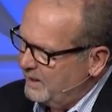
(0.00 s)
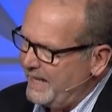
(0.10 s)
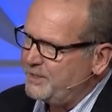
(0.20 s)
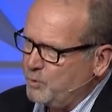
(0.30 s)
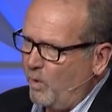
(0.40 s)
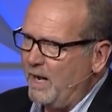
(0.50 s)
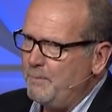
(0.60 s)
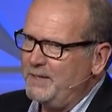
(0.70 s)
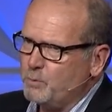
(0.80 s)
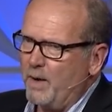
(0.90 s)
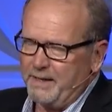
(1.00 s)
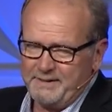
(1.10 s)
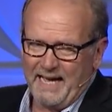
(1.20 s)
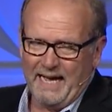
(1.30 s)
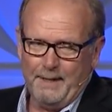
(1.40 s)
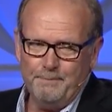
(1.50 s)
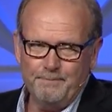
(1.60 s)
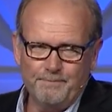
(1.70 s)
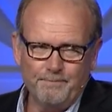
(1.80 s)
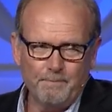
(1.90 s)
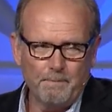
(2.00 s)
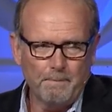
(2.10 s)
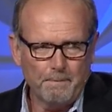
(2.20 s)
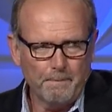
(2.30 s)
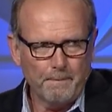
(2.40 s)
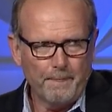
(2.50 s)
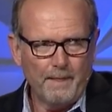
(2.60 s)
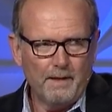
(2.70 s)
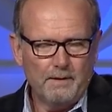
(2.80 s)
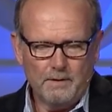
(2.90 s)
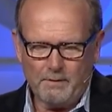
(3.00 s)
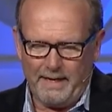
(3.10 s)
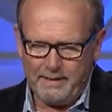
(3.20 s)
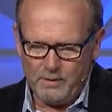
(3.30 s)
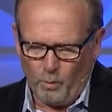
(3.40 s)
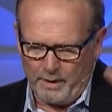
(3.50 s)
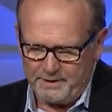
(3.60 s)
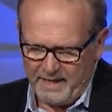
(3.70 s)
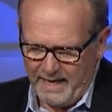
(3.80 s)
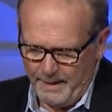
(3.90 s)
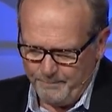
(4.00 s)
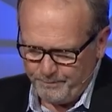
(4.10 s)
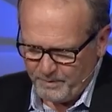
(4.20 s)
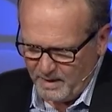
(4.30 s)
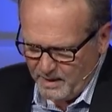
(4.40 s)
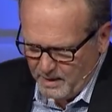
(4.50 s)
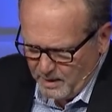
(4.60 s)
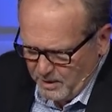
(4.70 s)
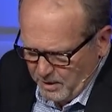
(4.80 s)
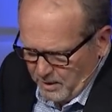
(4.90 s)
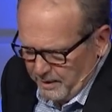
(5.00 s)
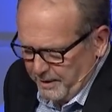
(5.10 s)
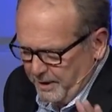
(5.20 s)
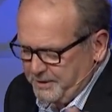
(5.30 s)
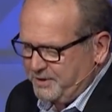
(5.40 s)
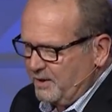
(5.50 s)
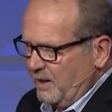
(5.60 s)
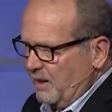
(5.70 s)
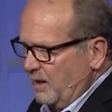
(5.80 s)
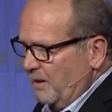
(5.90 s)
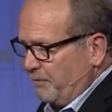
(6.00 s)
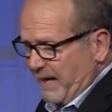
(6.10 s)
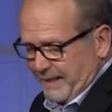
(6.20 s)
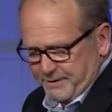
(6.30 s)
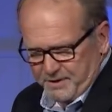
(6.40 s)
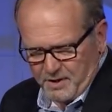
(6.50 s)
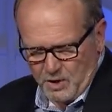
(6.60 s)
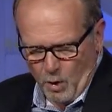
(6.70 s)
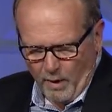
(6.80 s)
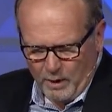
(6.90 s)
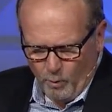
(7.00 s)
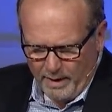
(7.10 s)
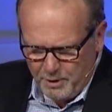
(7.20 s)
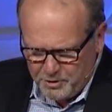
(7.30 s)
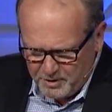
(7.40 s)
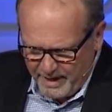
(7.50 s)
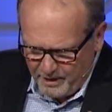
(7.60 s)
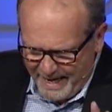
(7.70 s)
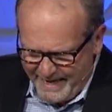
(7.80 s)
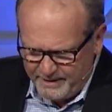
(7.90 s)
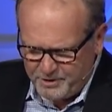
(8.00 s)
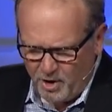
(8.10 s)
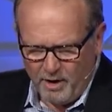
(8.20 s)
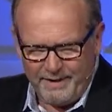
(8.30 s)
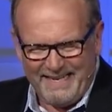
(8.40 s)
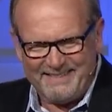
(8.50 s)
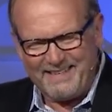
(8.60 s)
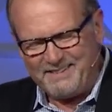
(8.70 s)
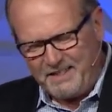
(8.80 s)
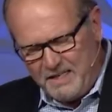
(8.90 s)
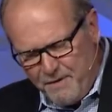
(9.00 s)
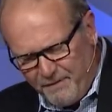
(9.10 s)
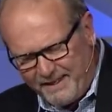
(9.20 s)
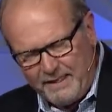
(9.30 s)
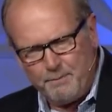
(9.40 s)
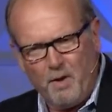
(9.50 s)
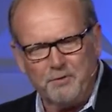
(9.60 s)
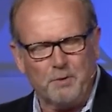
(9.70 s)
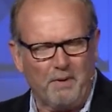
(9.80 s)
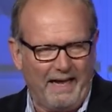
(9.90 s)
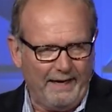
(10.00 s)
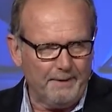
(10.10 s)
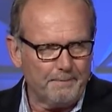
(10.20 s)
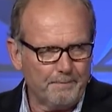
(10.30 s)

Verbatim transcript: Each one means one at a time, right? One at a time. Here's a phrase knowing what you should lay your hands on is a significant multiplier.